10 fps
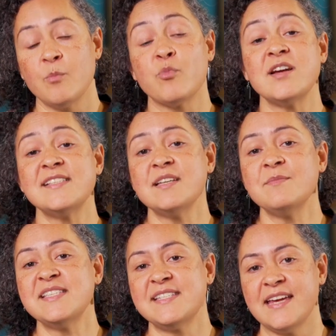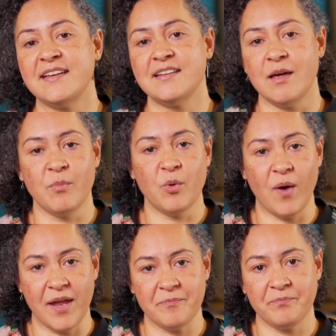Pricing mistake number
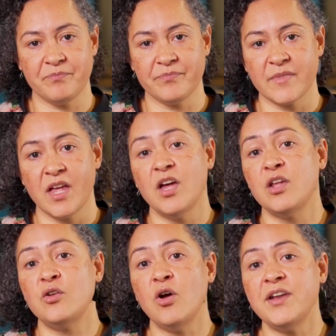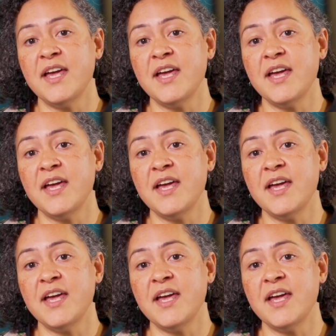one, not